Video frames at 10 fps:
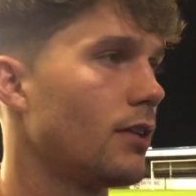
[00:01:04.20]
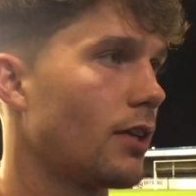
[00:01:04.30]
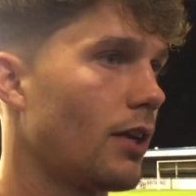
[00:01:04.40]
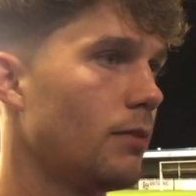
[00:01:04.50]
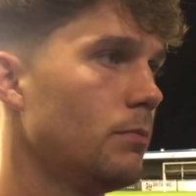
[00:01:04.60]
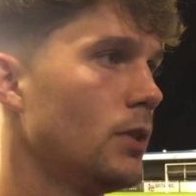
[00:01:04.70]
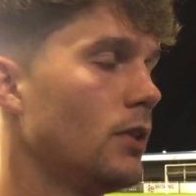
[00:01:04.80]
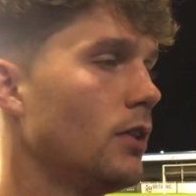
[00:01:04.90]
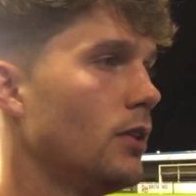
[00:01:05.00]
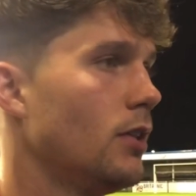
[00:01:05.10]
the game.
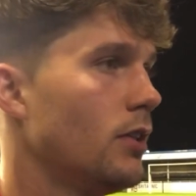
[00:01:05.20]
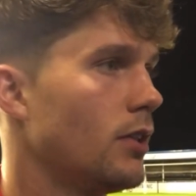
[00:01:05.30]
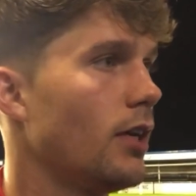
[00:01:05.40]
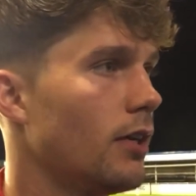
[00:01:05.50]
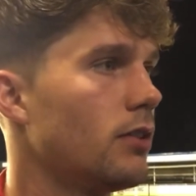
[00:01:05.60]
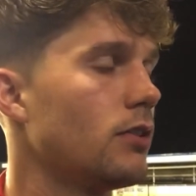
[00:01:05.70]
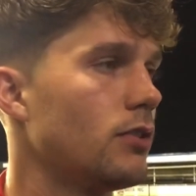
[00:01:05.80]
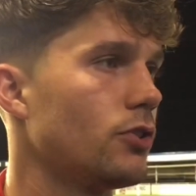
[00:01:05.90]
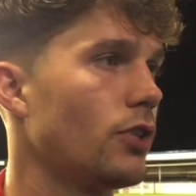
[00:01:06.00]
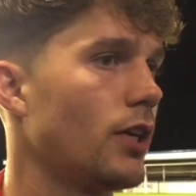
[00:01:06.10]
Yeah,
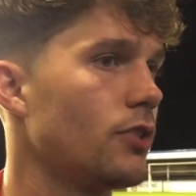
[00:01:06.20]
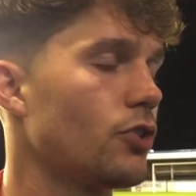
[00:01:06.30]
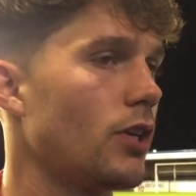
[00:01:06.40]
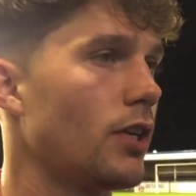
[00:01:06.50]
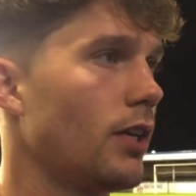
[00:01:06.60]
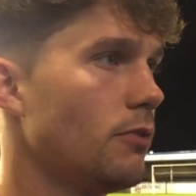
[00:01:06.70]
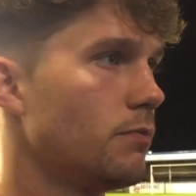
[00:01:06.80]
I enjoy it now.